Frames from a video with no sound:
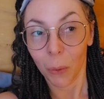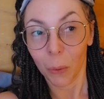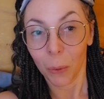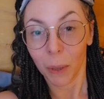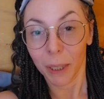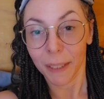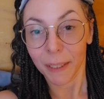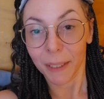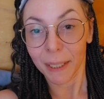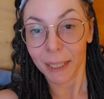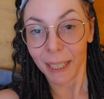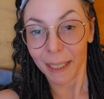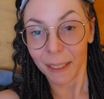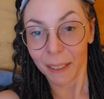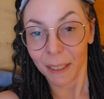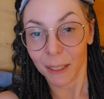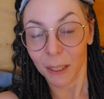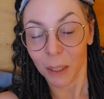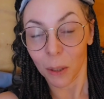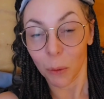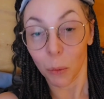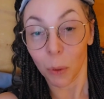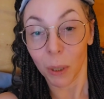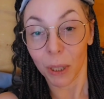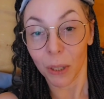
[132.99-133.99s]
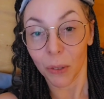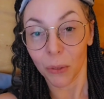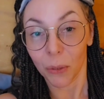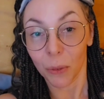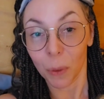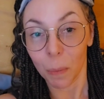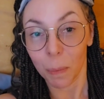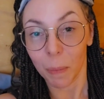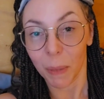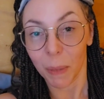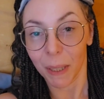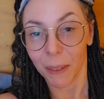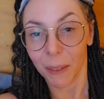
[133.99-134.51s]
what's sexy, what's
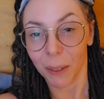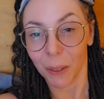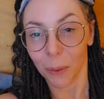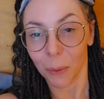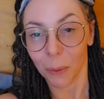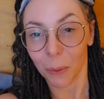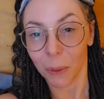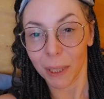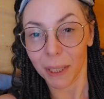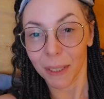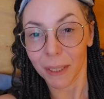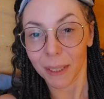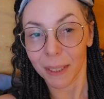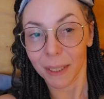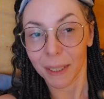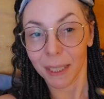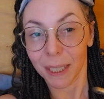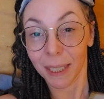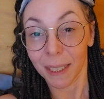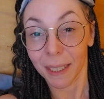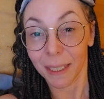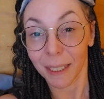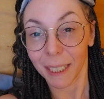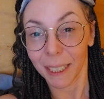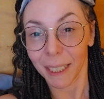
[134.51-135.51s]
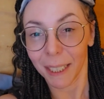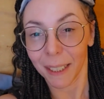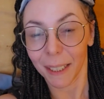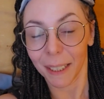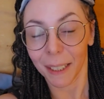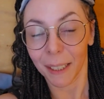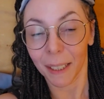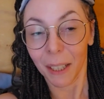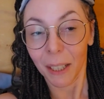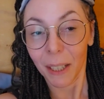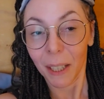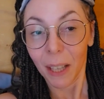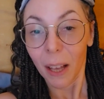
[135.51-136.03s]
forbidden, what's
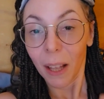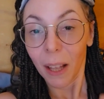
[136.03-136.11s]
titillating,